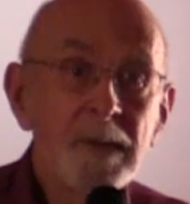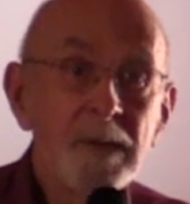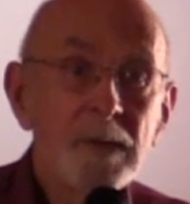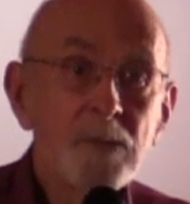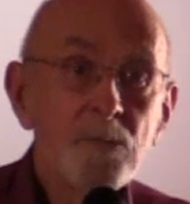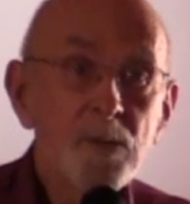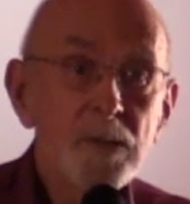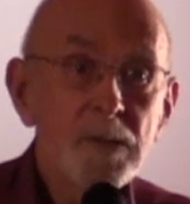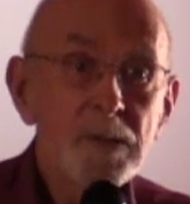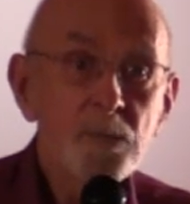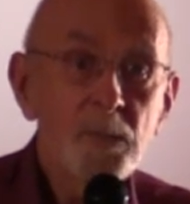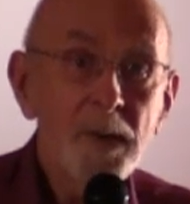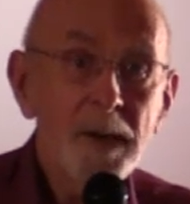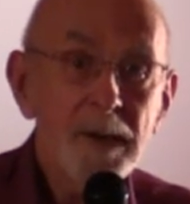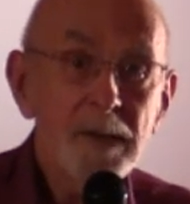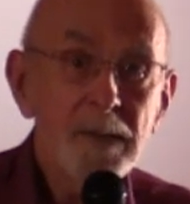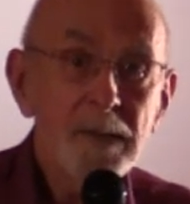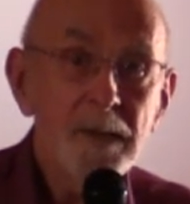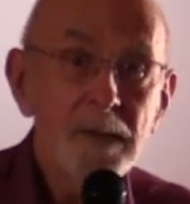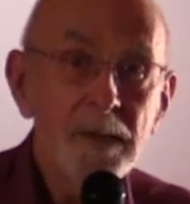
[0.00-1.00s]
was
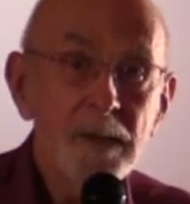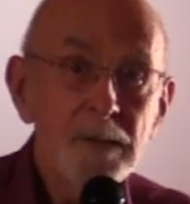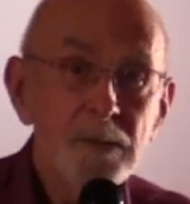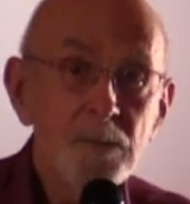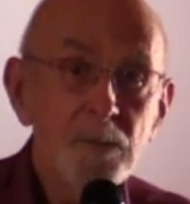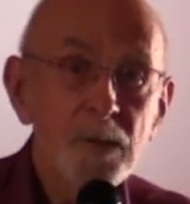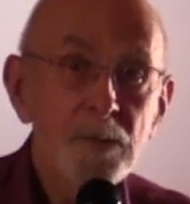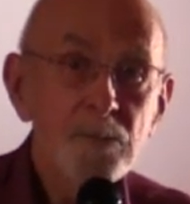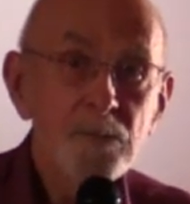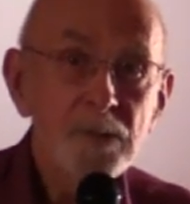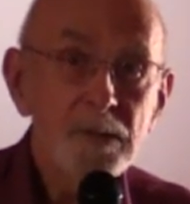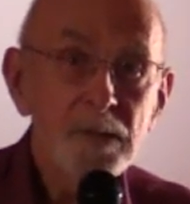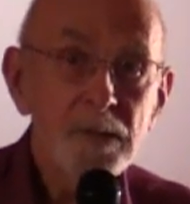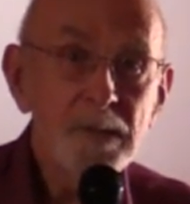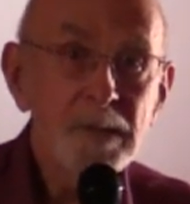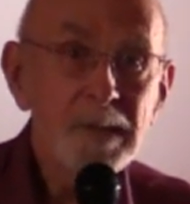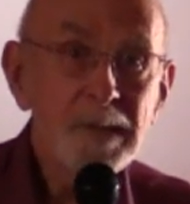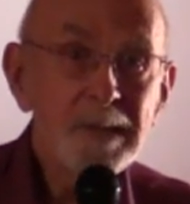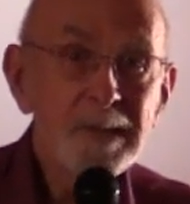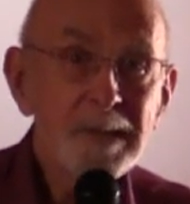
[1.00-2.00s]
back in the days when it was a
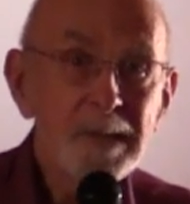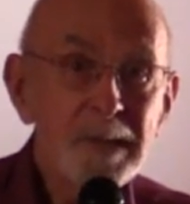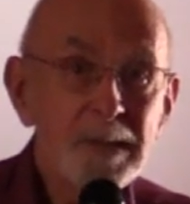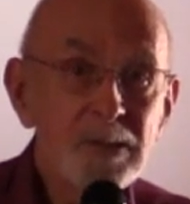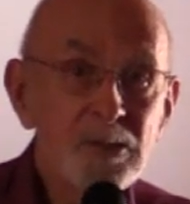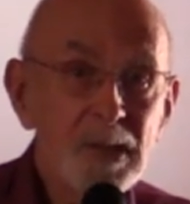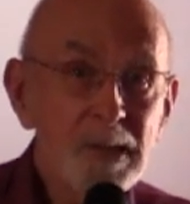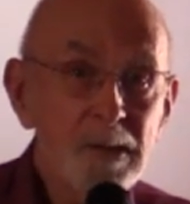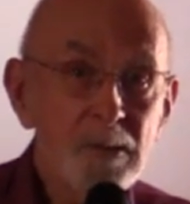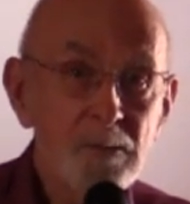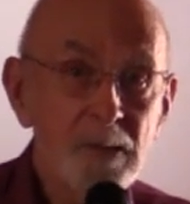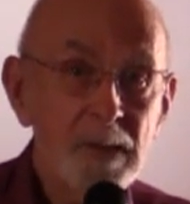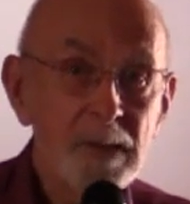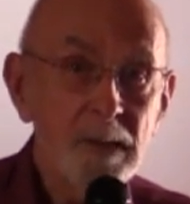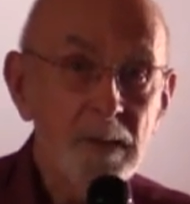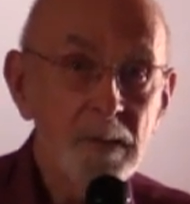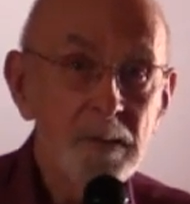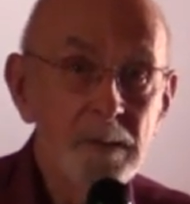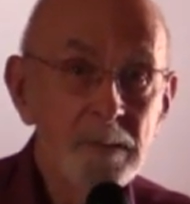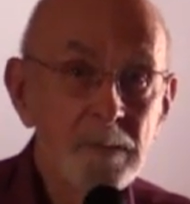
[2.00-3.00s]
DC
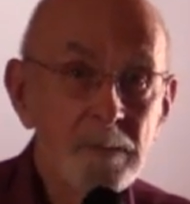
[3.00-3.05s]
generator.